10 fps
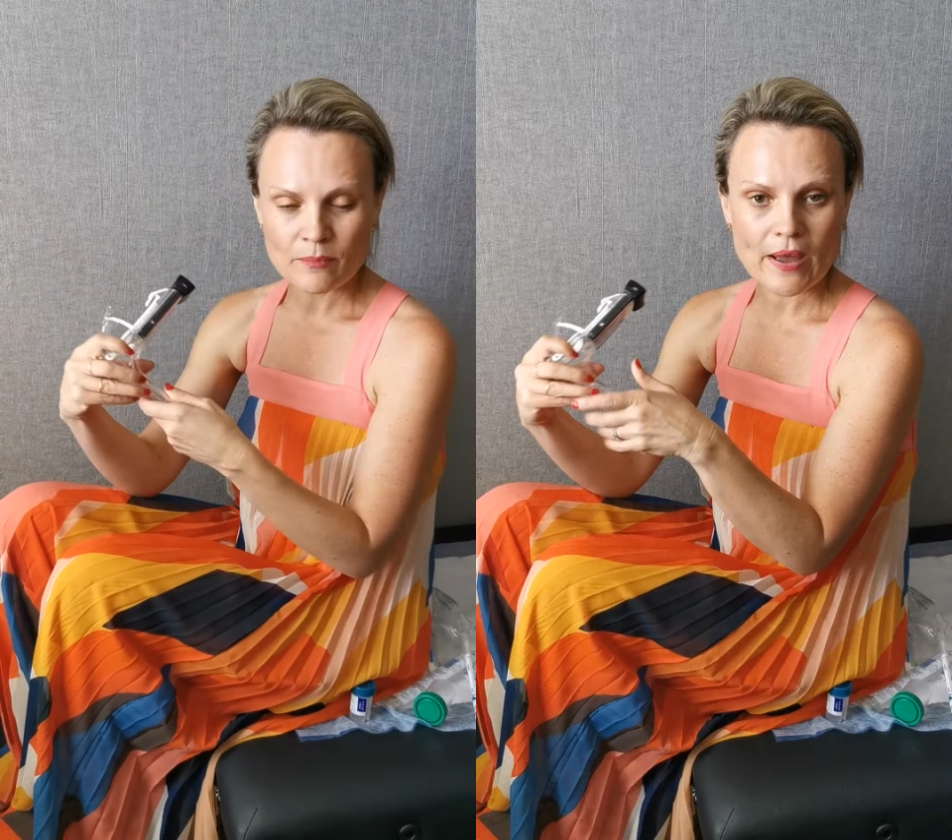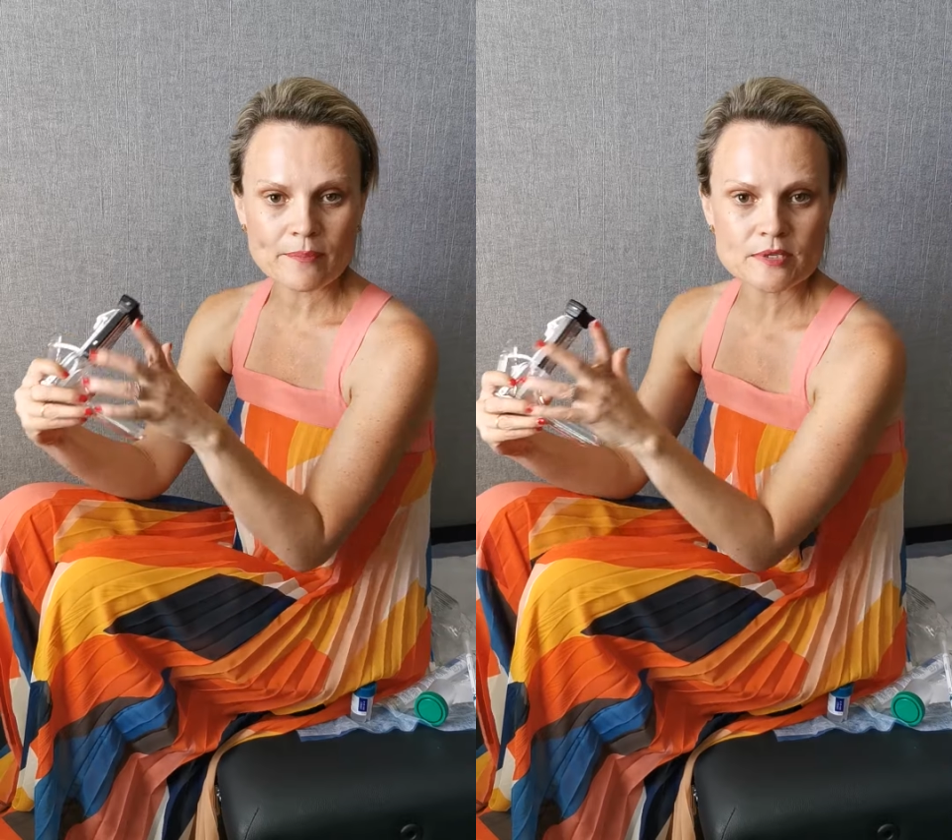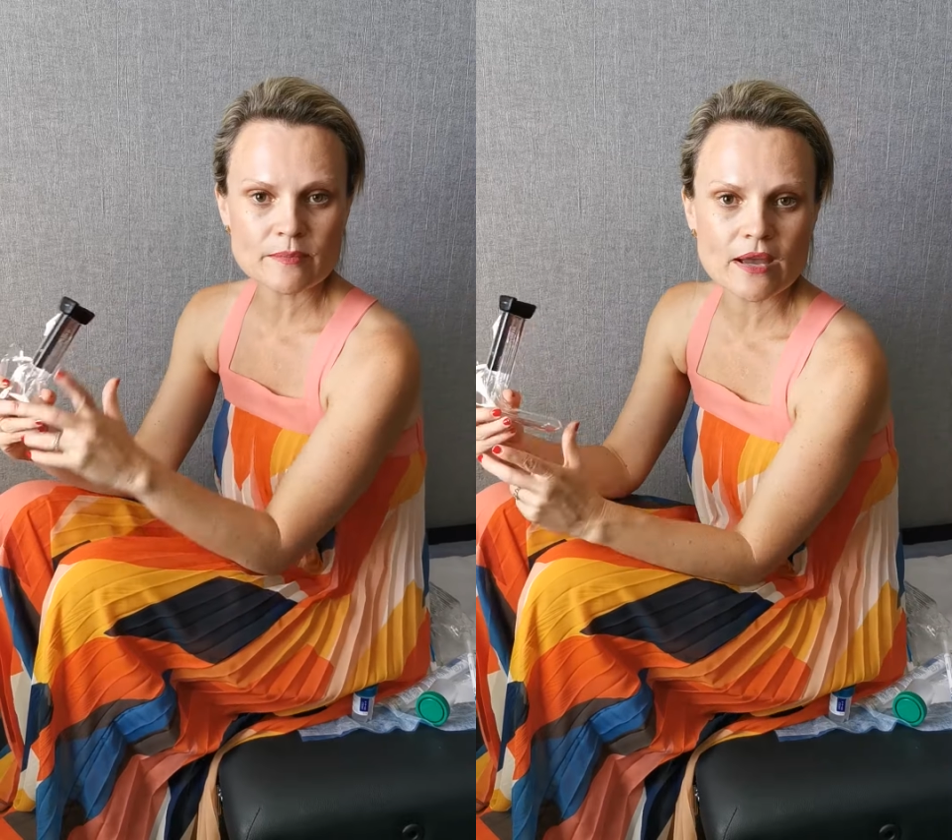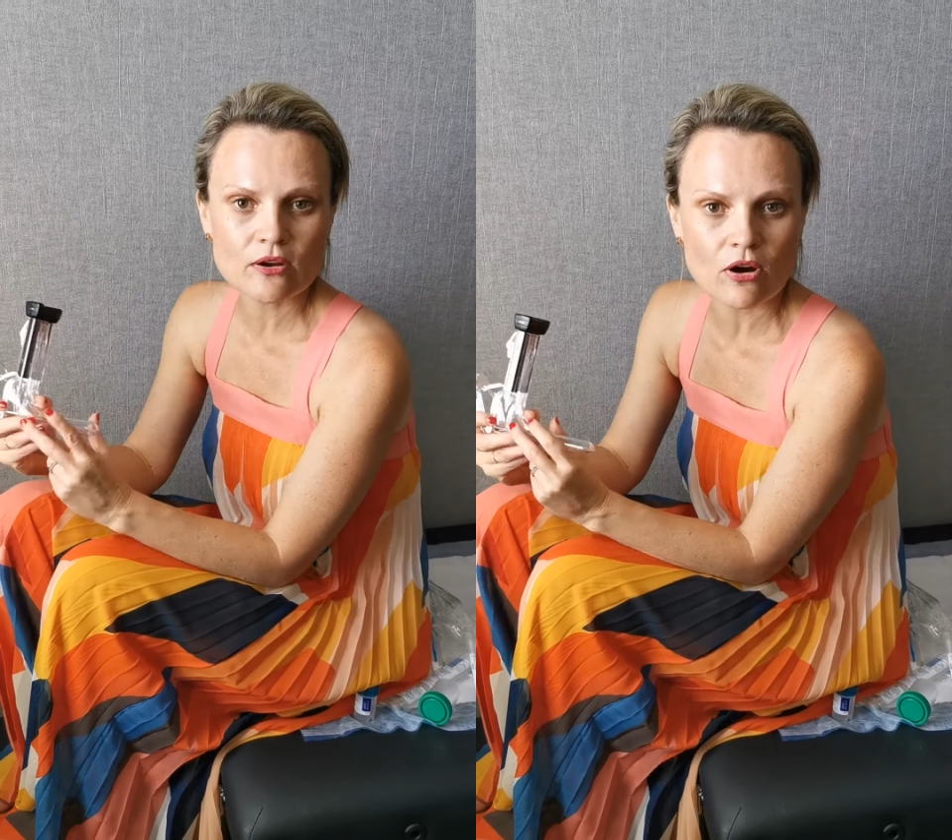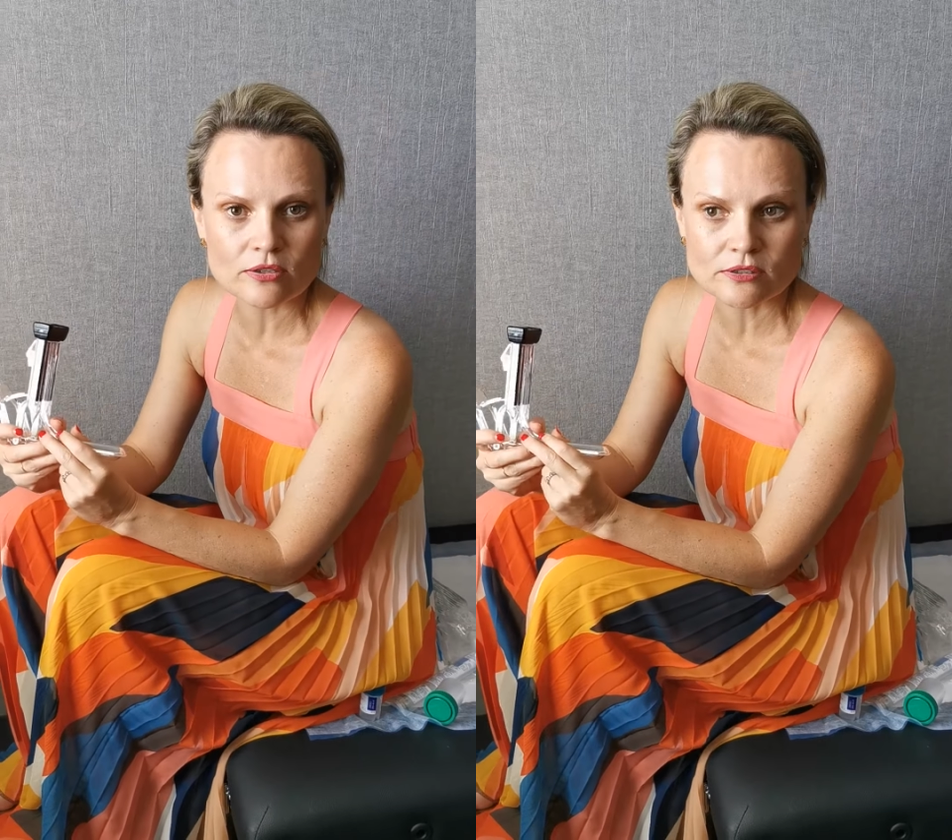a pap
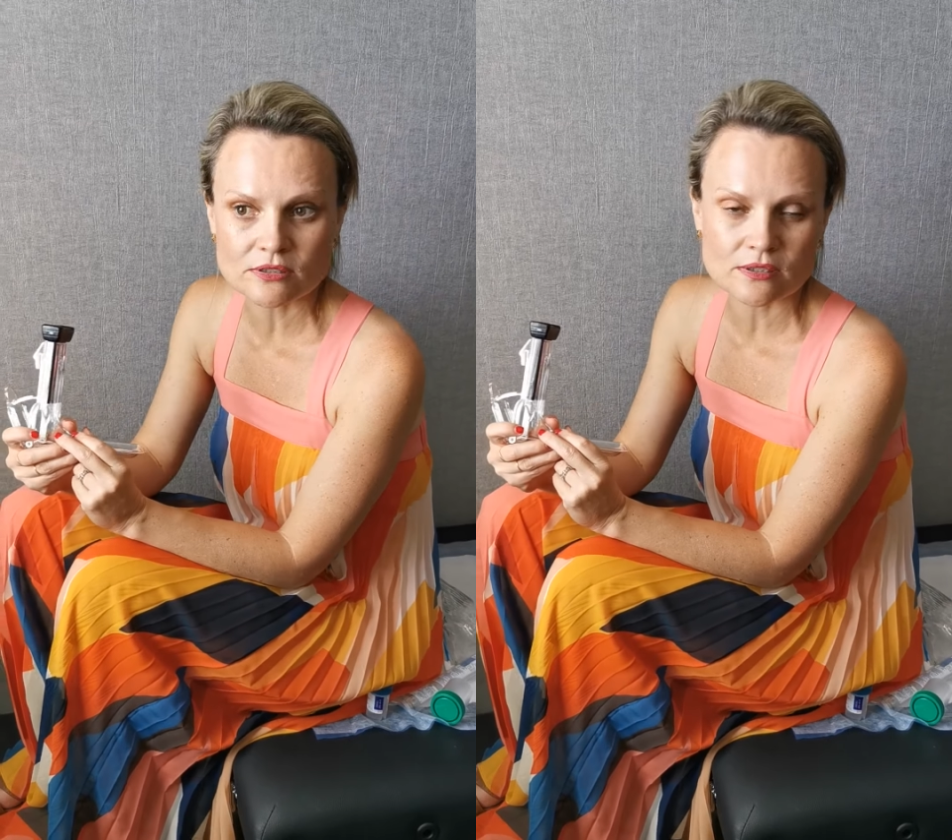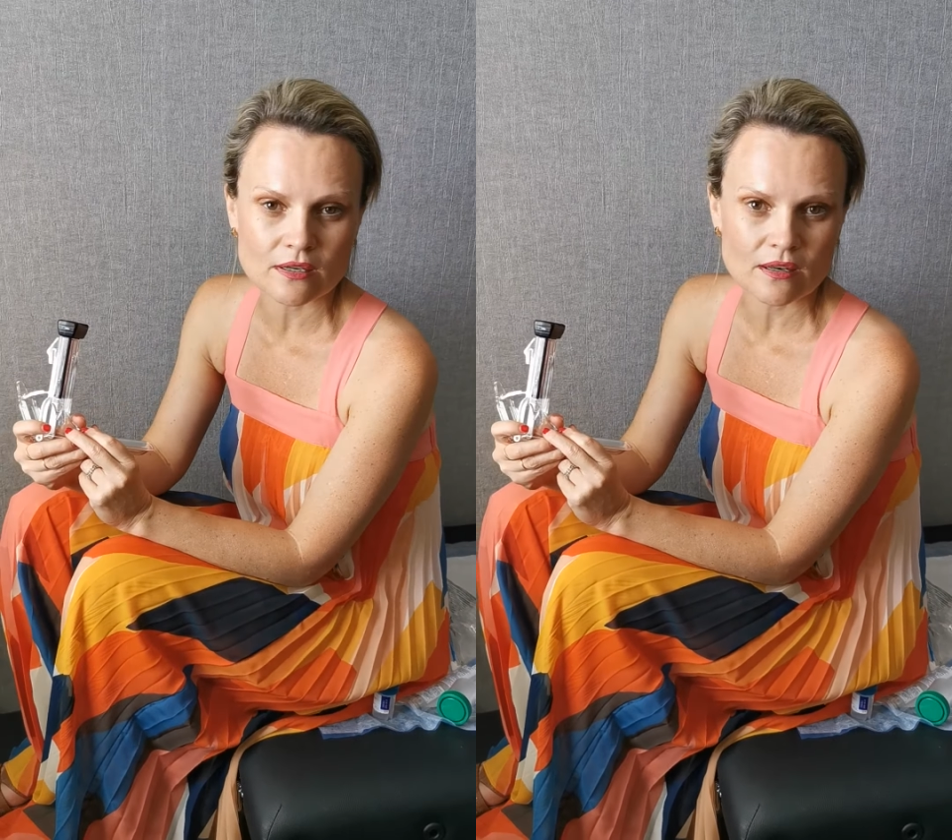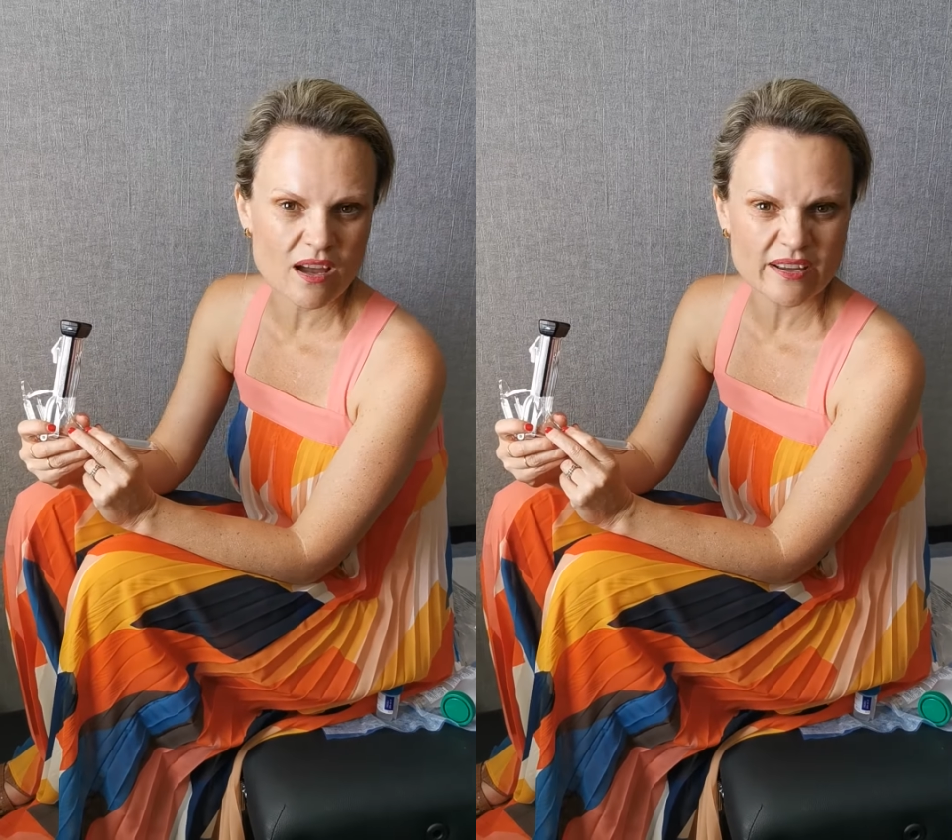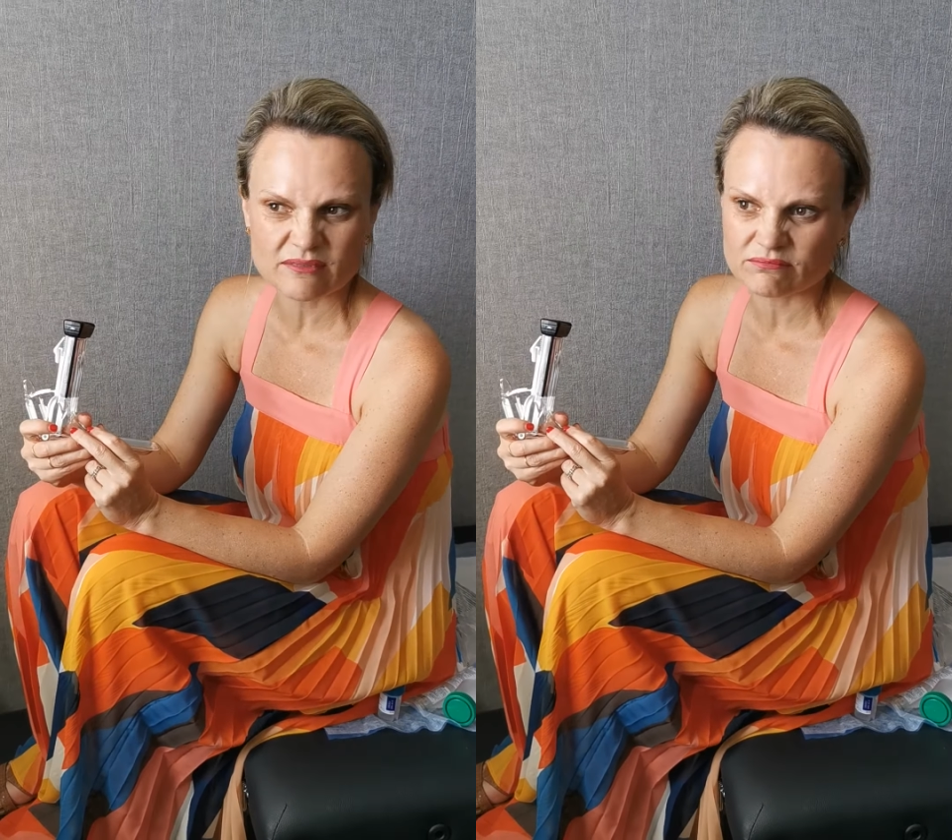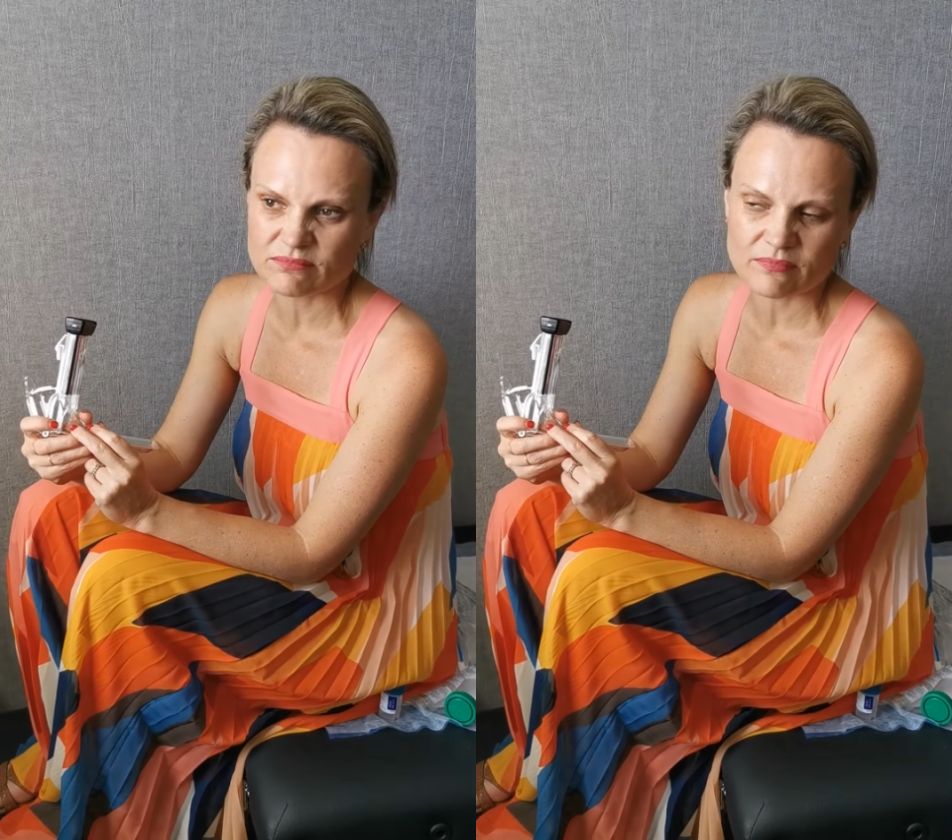smear costs like